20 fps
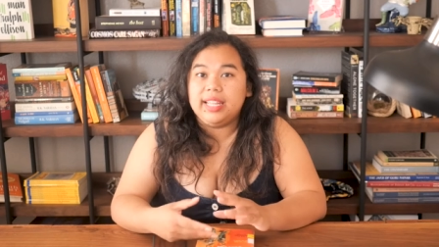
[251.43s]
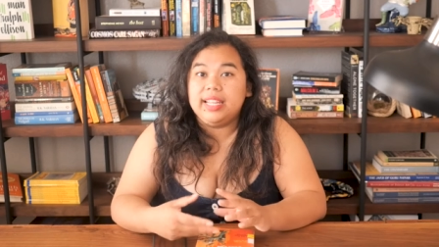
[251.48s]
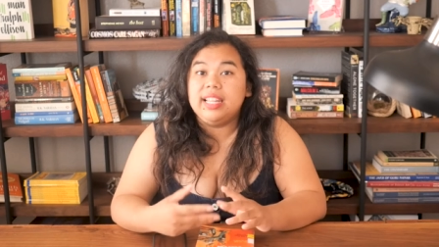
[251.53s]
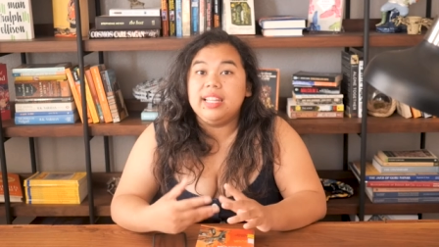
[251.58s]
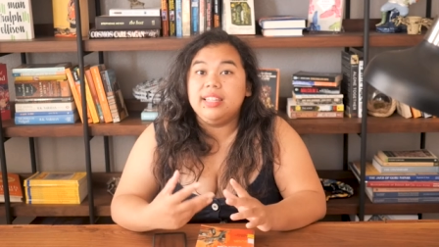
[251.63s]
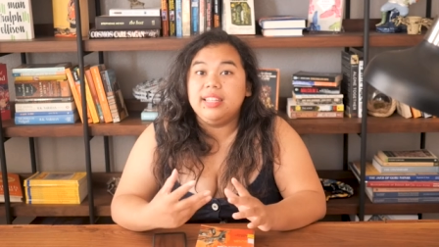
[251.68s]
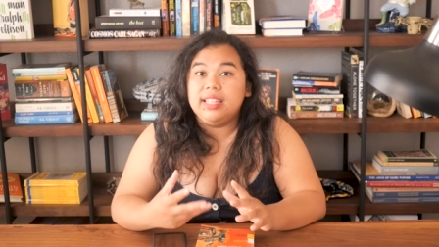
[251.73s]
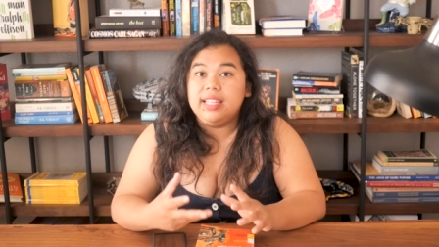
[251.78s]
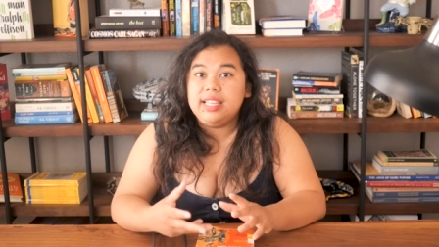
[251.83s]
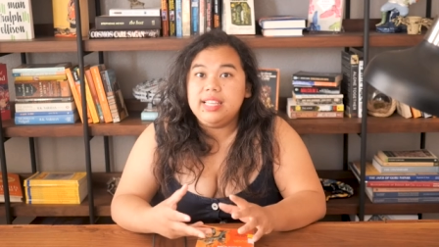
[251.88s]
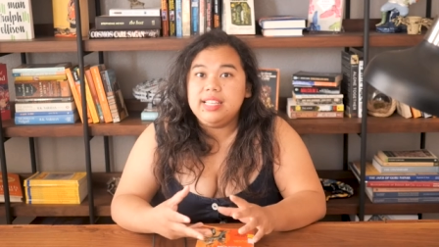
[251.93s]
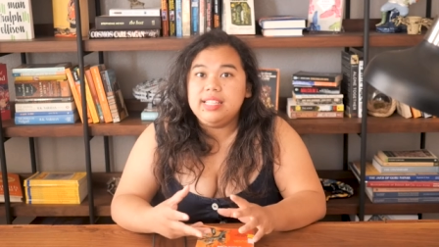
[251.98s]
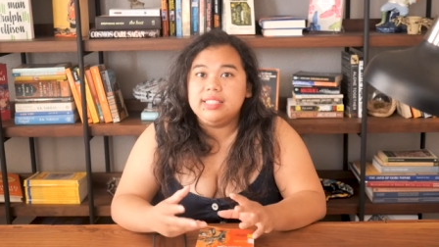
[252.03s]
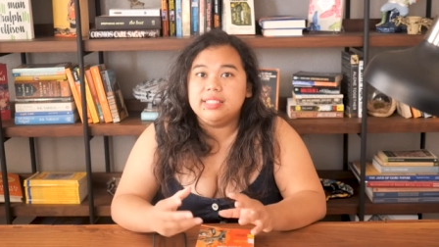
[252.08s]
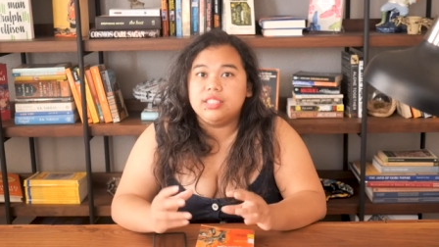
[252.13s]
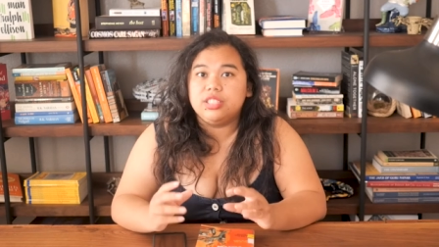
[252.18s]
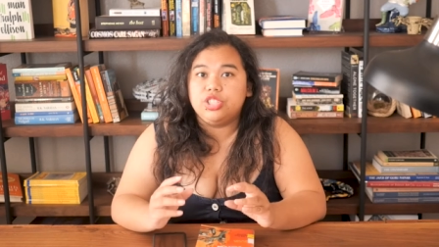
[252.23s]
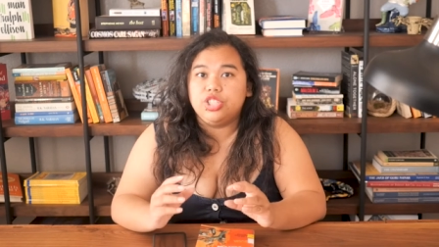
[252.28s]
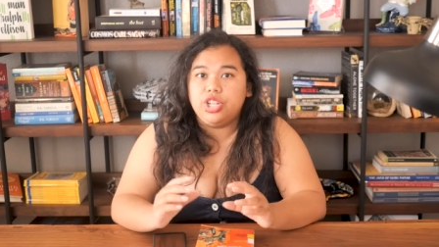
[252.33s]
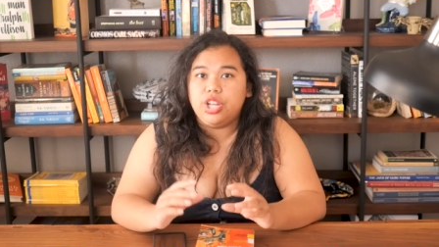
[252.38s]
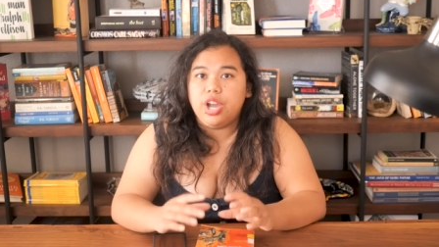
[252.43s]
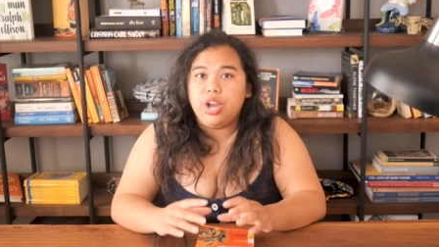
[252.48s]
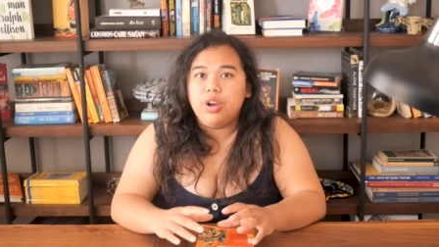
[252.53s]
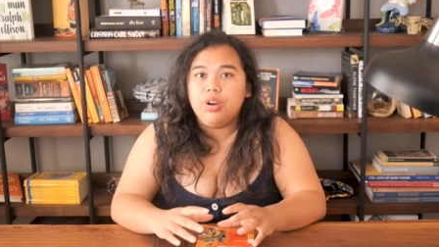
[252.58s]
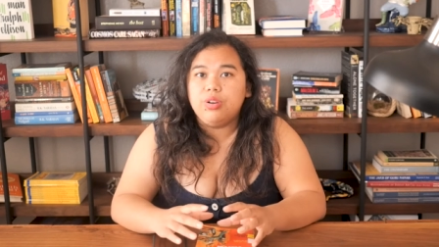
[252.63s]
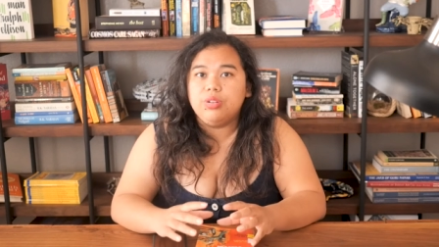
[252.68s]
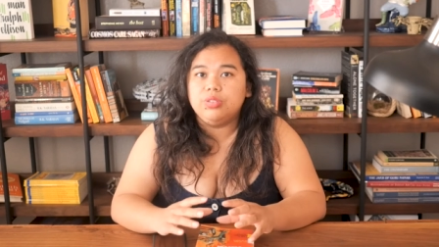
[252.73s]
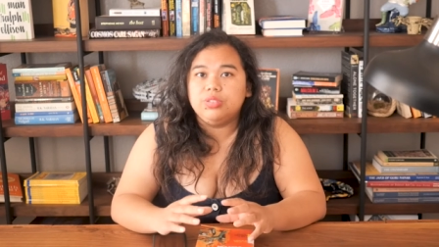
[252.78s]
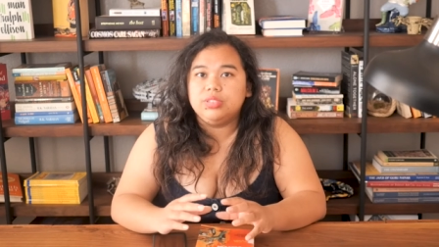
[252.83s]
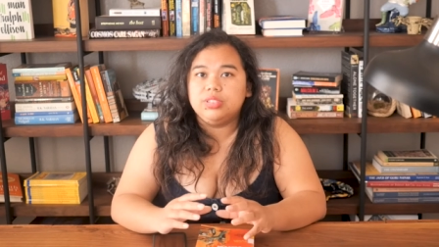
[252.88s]
And Liz
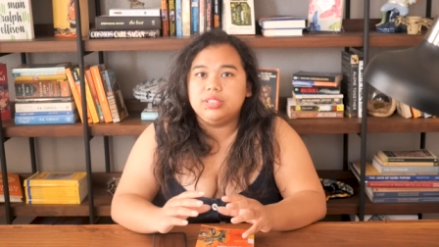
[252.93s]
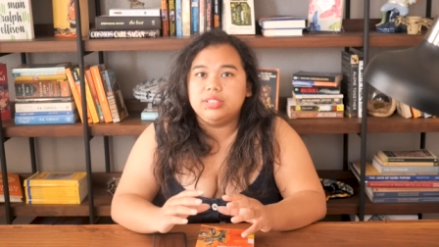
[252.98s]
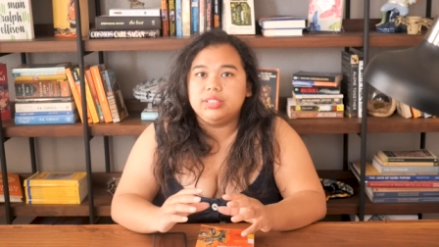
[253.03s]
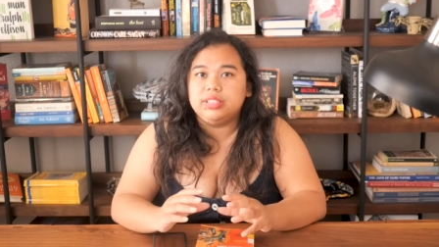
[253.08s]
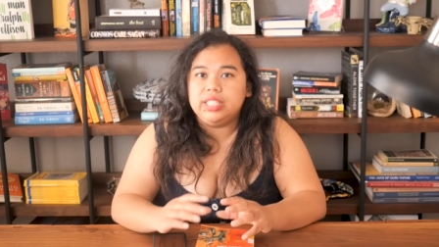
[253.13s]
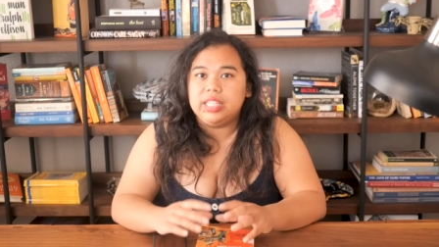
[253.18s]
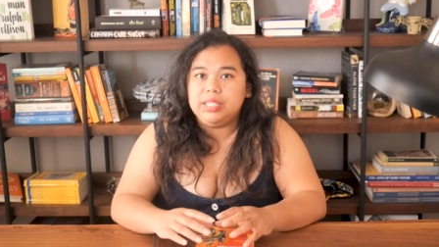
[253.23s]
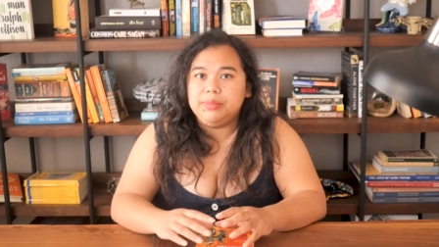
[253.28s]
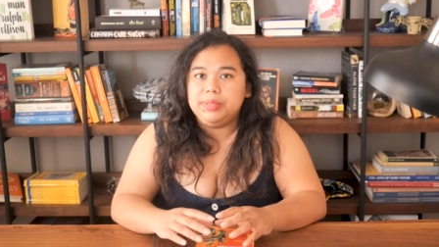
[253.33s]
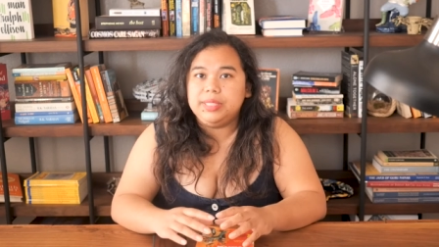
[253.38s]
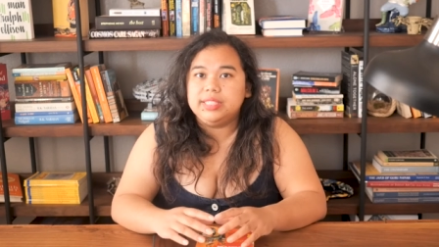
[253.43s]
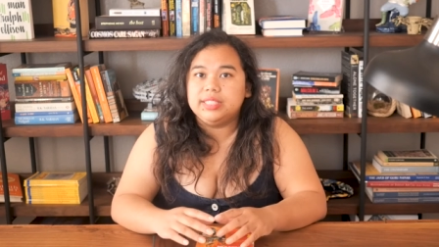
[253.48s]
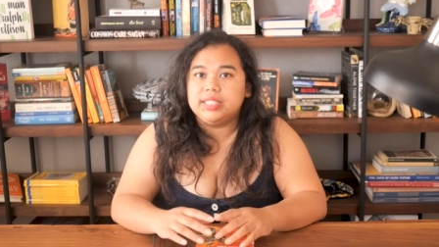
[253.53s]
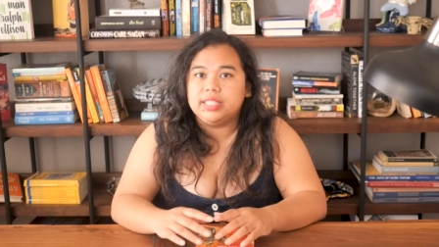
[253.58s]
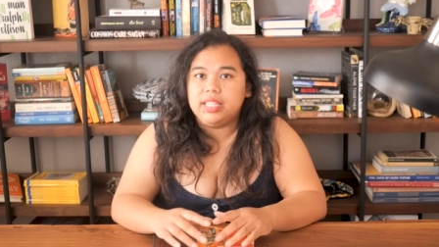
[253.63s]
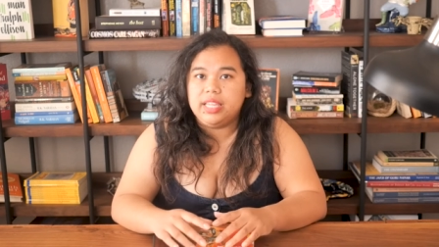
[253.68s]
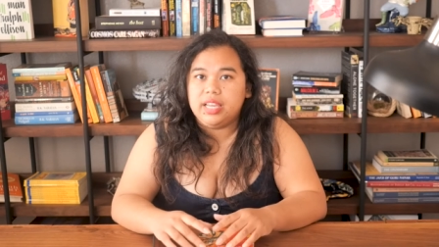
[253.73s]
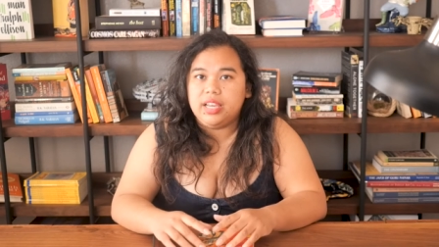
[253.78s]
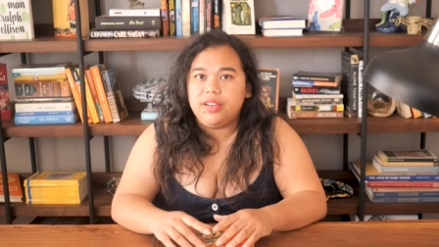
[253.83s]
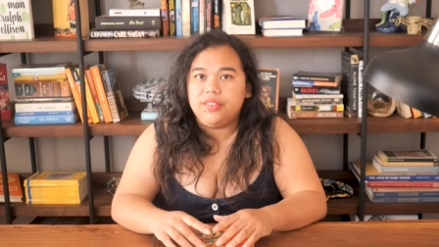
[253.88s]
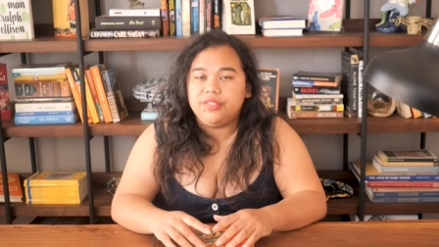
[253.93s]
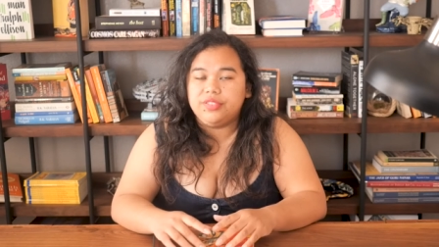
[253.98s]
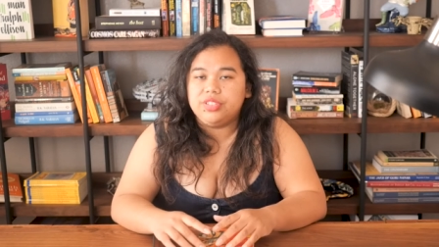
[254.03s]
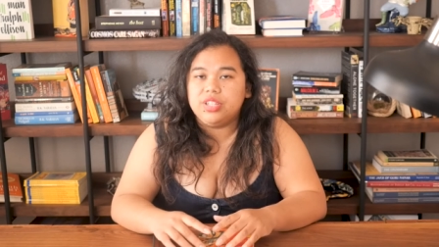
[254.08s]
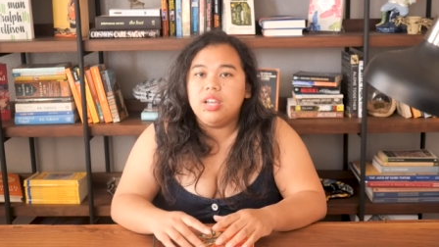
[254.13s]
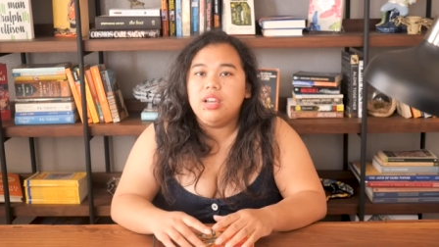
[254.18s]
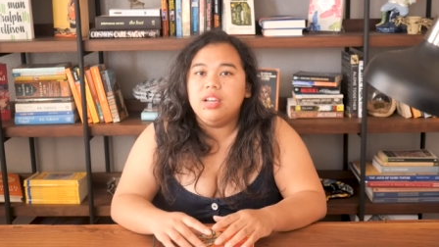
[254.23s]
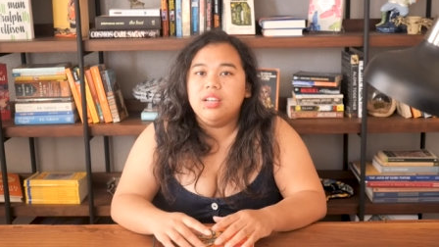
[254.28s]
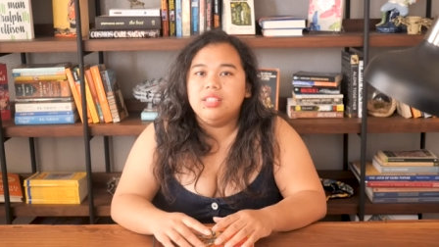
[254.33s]
knows Jamie's gift.